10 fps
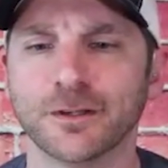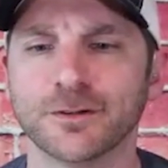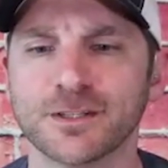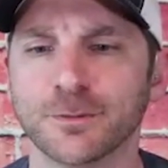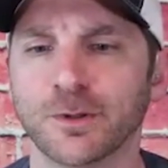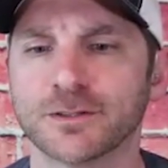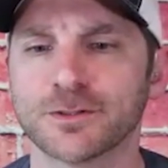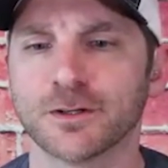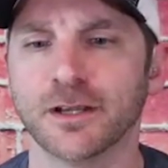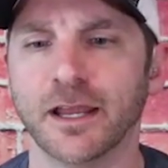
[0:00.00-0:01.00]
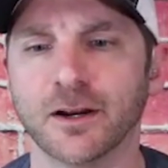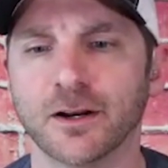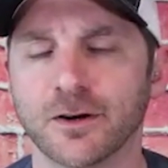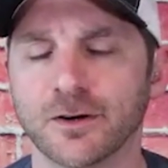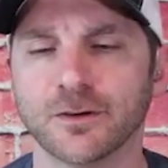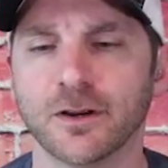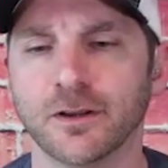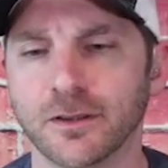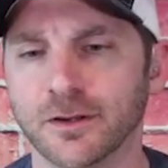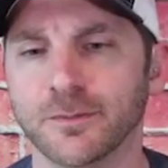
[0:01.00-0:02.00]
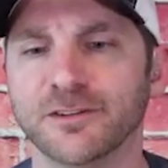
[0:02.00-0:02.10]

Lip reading: siblings or heir or,